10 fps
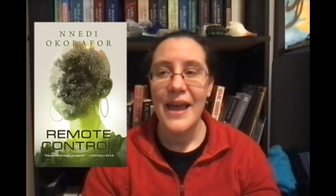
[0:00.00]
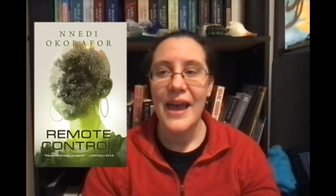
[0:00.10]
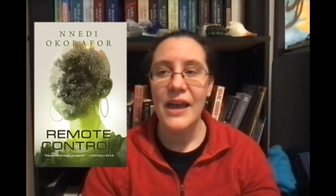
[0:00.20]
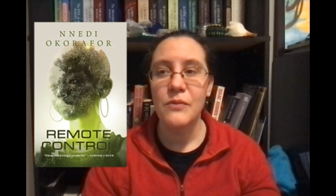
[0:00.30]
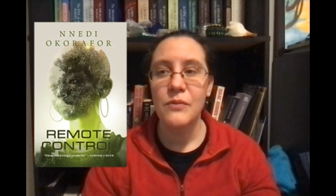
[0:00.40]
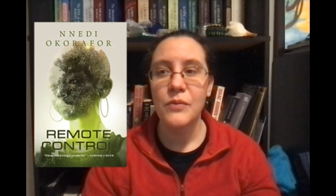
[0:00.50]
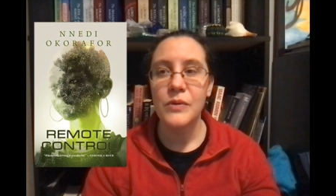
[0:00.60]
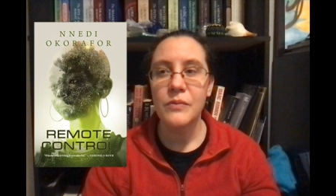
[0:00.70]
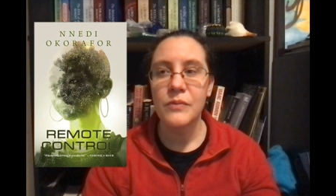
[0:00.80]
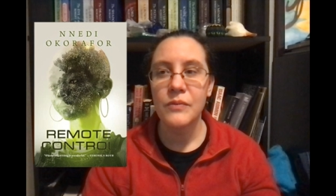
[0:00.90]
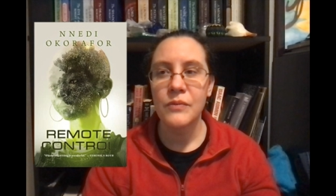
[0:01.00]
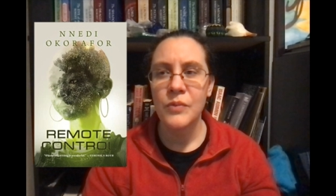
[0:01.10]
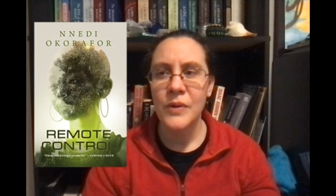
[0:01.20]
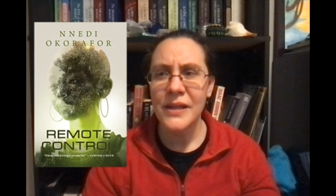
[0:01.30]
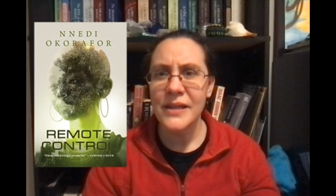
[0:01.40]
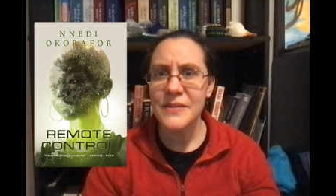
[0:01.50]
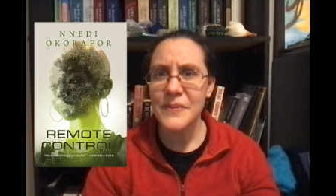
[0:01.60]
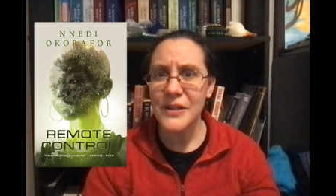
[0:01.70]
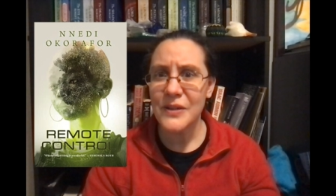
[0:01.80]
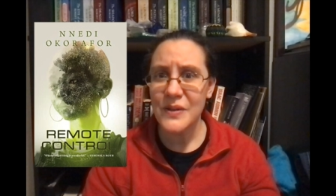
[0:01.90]
and we really
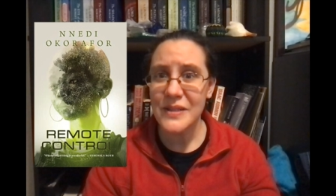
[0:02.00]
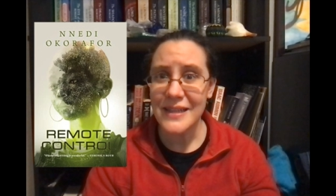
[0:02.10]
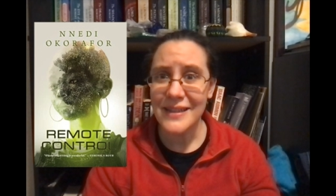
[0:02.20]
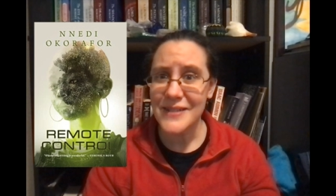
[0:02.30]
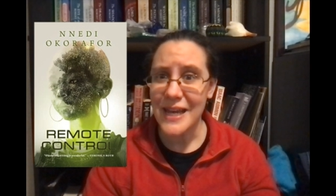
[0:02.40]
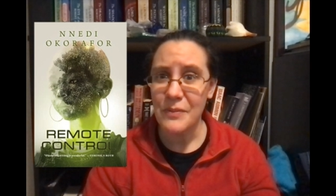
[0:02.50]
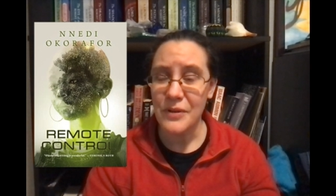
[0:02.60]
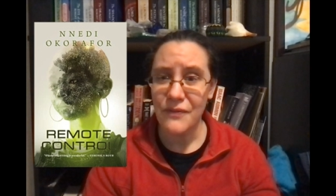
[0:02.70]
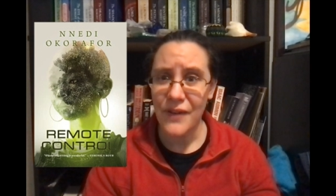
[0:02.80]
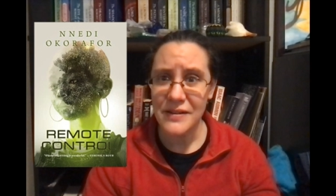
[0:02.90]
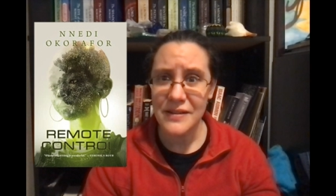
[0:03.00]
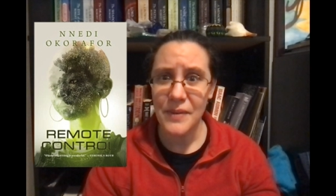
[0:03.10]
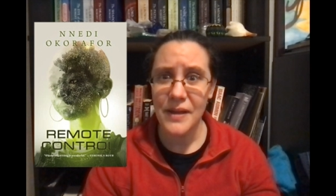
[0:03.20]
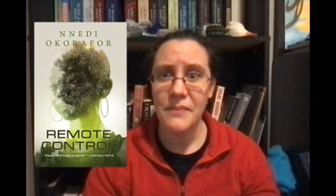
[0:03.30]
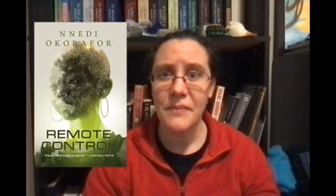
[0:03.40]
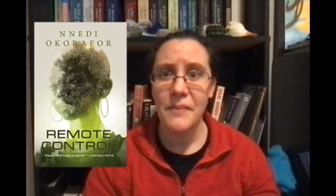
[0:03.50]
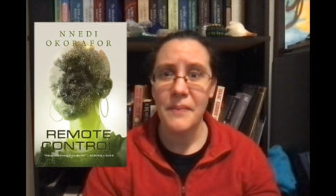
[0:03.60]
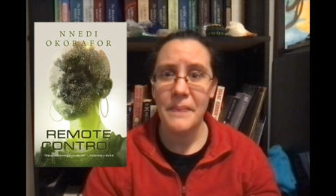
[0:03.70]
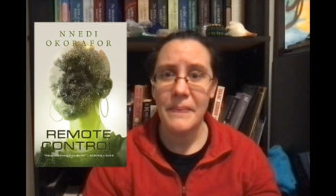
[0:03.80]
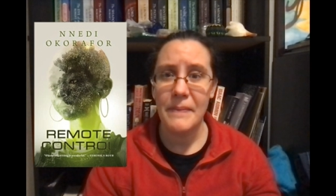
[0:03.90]
spend a good deal of time with Fatima
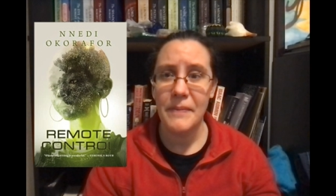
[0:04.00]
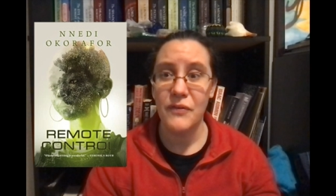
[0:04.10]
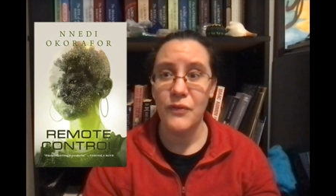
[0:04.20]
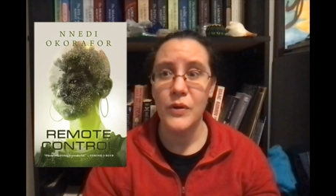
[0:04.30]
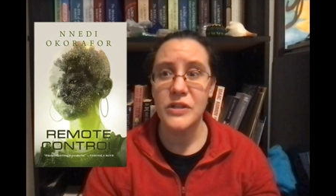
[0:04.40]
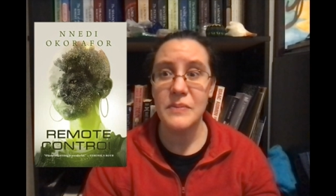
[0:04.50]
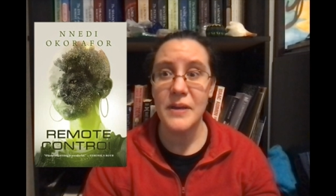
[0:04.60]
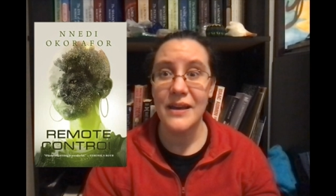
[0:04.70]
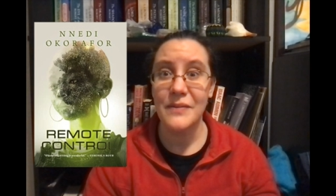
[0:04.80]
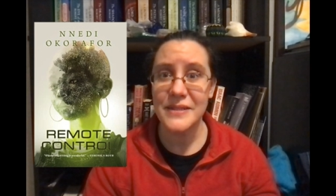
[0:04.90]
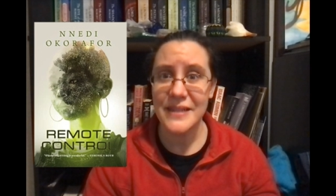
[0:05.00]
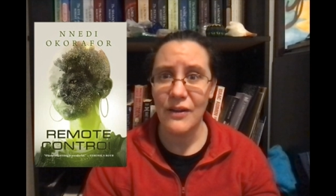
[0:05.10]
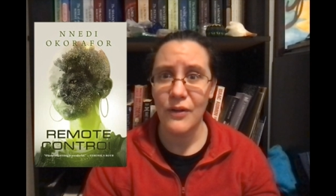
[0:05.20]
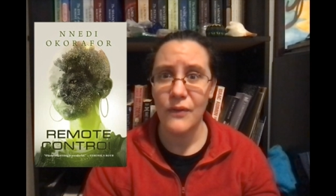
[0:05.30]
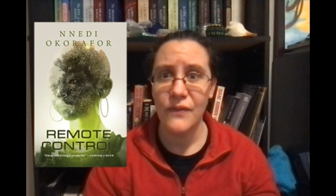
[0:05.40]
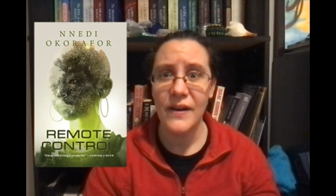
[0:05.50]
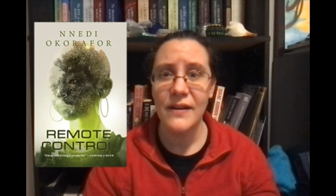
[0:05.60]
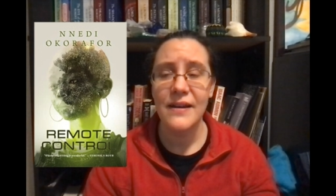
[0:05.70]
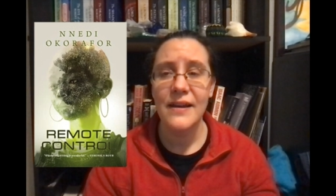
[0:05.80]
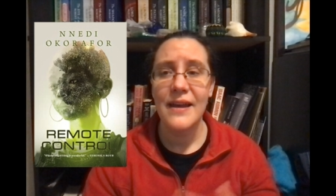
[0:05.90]
before she becomes Sankofa.
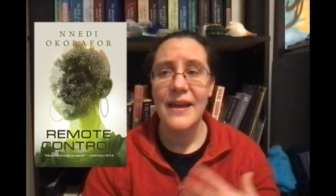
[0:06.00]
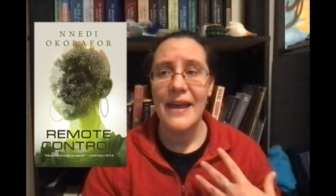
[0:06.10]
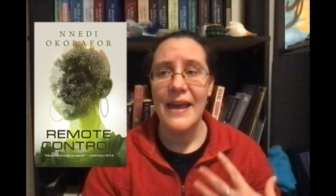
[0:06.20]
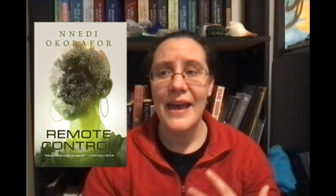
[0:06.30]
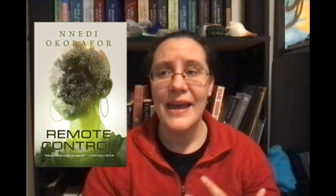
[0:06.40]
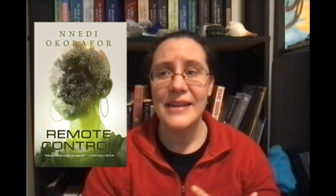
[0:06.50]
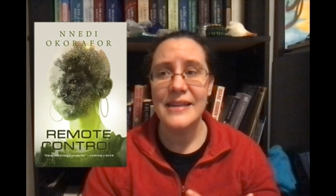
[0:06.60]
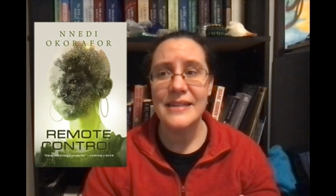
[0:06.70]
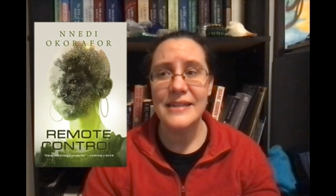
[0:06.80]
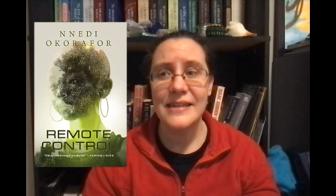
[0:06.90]
And